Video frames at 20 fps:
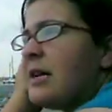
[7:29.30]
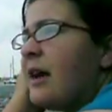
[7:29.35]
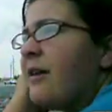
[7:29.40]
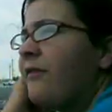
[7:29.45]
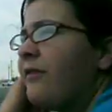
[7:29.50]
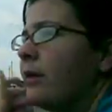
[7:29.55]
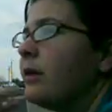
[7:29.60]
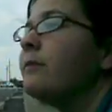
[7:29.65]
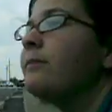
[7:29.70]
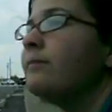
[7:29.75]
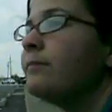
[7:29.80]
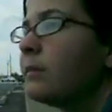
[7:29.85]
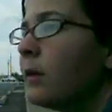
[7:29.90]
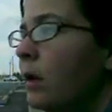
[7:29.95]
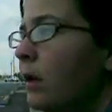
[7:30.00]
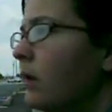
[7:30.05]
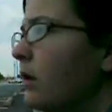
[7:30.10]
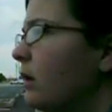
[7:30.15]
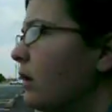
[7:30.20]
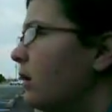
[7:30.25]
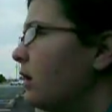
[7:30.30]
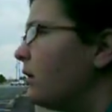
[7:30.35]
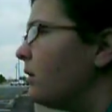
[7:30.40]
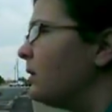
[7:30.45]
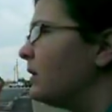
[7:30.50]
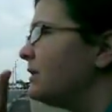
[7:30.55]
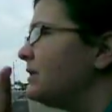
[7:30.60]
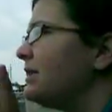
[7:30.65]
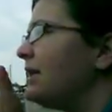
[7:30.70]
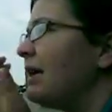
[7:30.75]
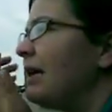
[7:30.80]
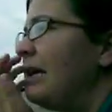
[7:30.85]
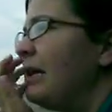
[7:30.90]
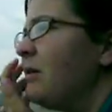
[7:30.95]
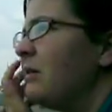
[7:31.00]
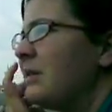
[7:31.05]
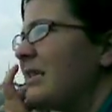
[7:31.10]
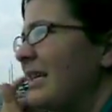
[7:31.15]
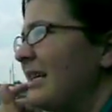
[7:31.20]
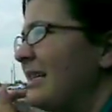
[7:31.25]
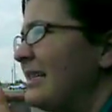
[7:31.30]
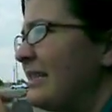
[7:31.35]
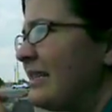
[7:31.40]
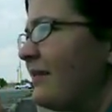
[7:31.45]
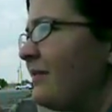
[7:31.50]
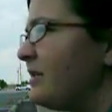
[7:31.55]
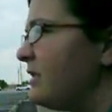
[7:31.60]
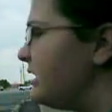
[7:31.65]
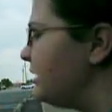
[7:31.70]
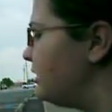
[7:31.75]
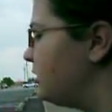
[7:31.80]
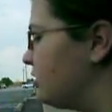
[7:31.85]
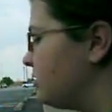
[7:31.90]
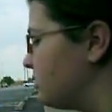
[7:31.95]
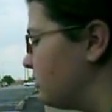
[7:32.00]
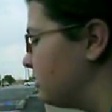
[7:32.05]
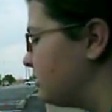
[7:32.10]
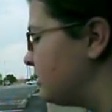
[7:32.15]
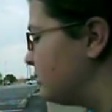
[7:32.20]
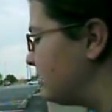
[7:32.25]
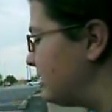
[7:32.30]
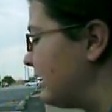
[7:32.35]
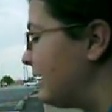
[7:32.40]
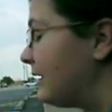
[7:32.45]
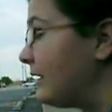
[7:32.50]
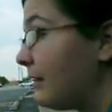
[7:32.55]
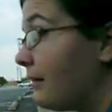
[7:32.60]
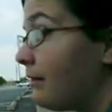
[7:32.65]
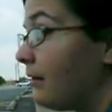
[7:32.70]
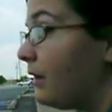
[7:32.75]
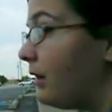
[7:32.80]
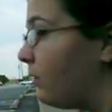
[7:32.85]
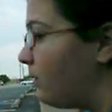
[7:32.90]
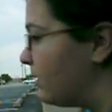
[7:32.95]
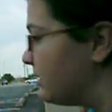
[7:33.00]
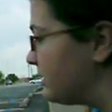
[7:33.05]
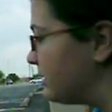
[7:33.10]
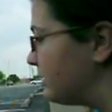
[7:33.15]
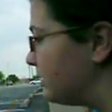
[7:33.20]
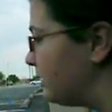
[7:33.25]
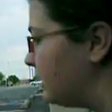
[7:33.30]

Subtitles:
stuff, and once again, he was like 17 years old, so technically it wasn't